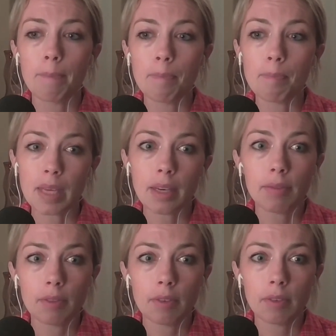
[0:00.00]
meet
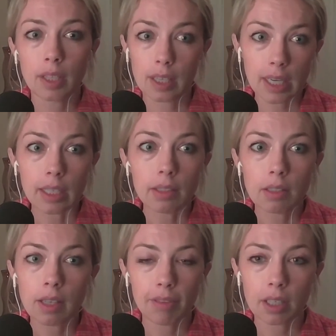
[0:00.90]
the
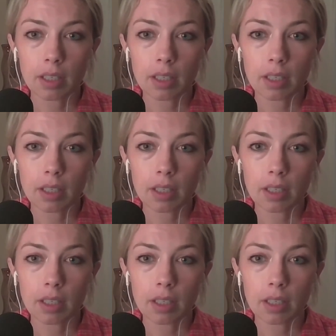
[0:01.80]
needs of these